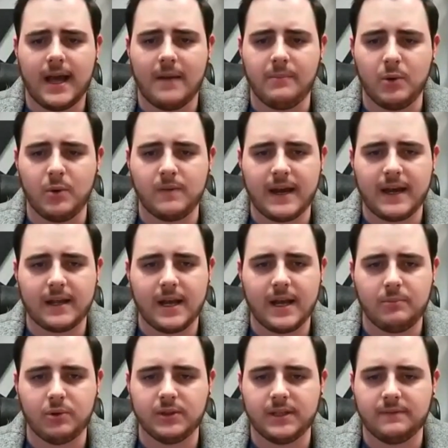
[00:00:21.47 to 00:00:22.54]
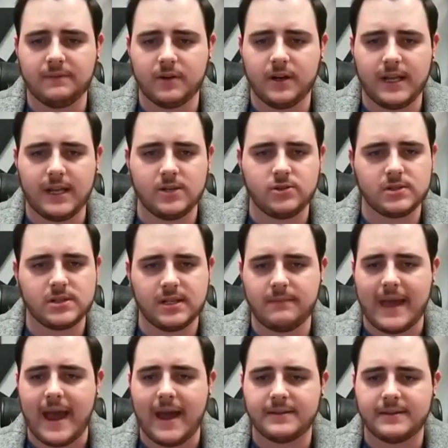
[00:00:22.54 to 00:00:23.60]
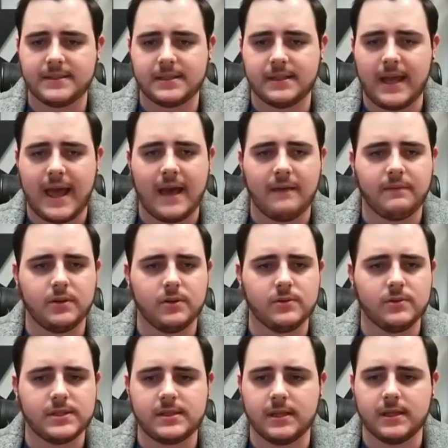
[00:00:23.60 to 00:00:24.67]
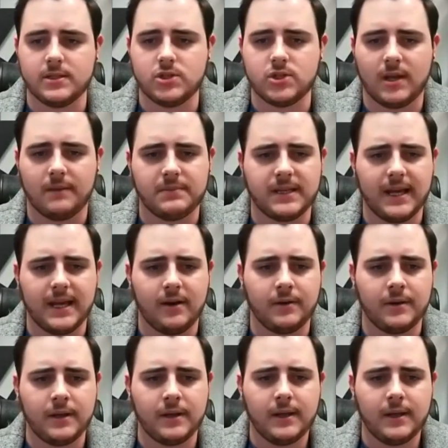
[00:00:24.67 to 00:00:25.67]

But we've got a couple different interesting paths and avenues to jump down